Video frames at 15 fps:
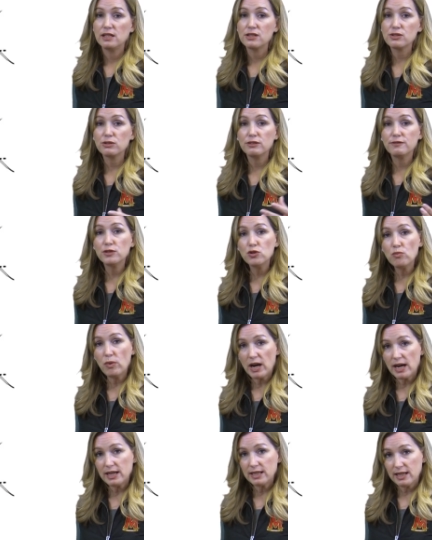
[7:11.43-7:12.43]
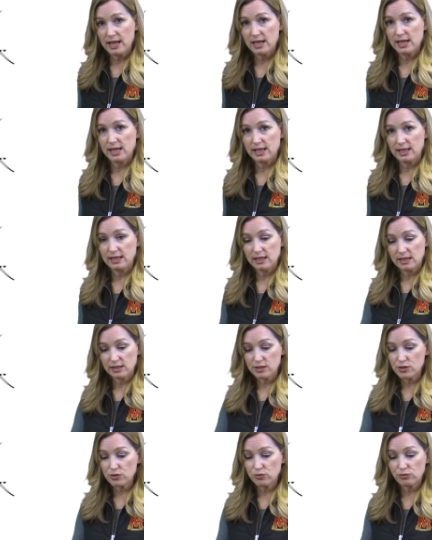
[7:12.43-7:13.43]
So if you buy a hay and
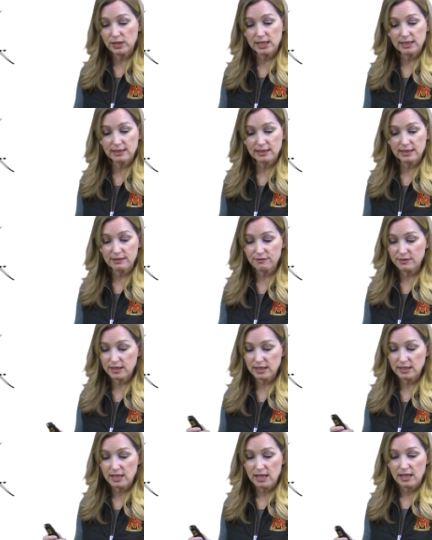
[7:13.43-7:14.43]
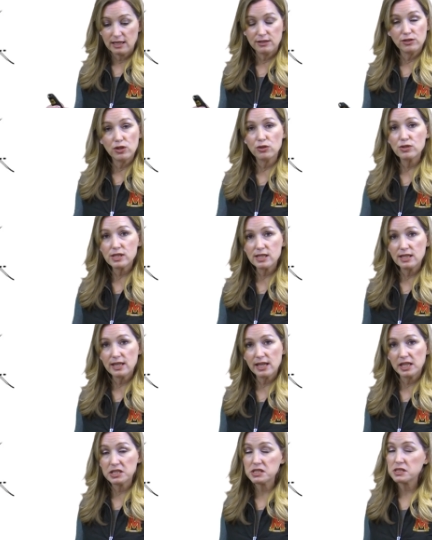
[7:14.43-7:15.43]
it's green and leafy, no seed
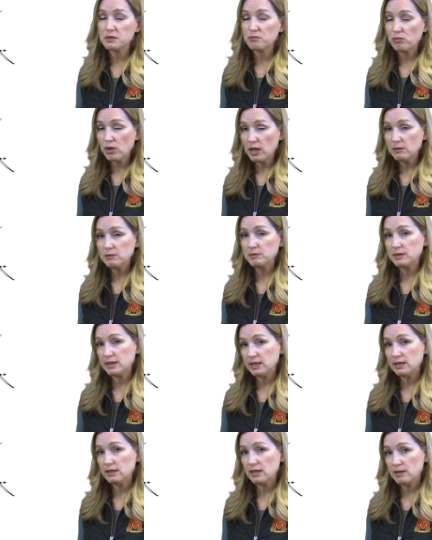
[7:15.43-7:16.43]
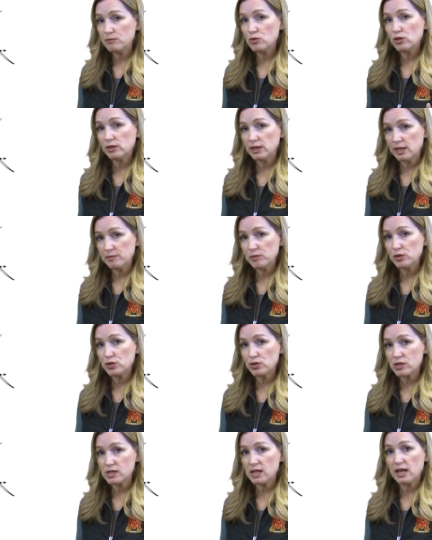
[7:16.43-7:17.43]
heads, probably more on the
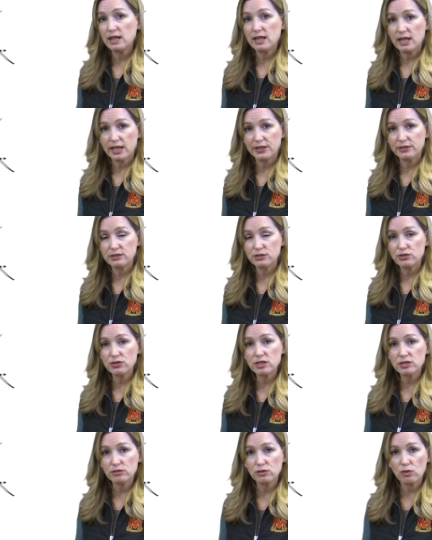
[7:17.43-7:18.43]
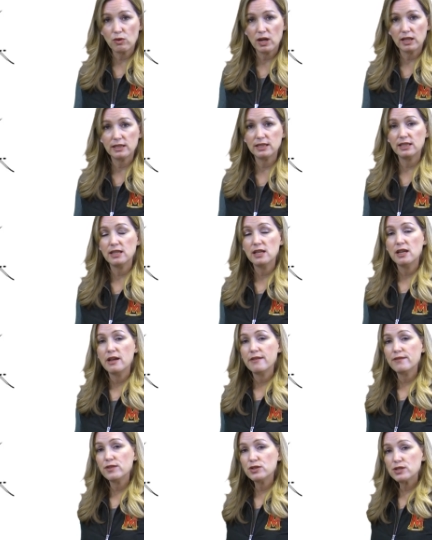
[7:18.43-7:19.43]
immature side, higher nutritional quality,
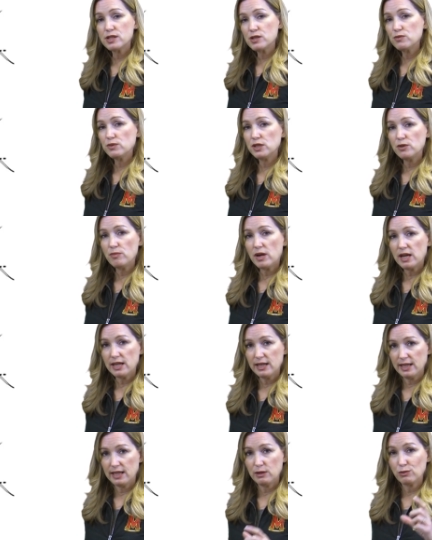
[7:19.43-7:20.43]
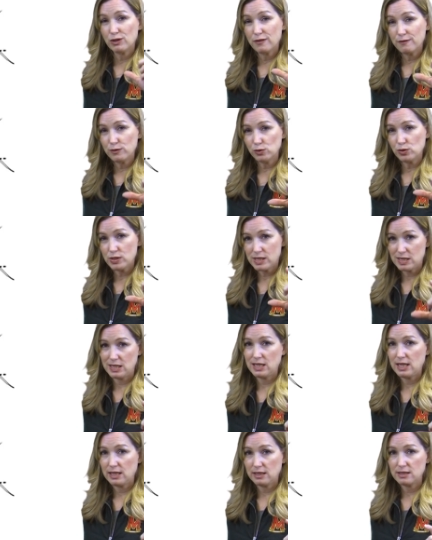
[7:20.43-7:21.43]
versus when you buy hay with full
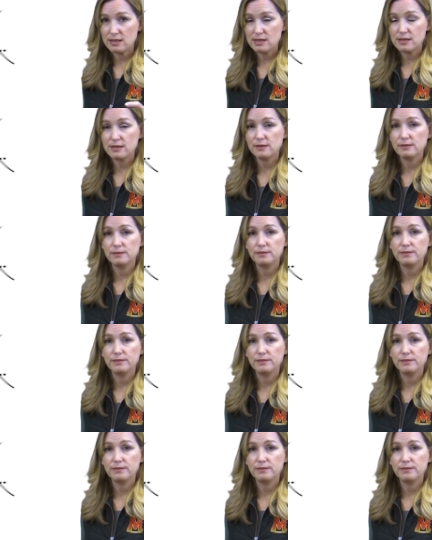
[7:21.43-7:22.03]
seed heads.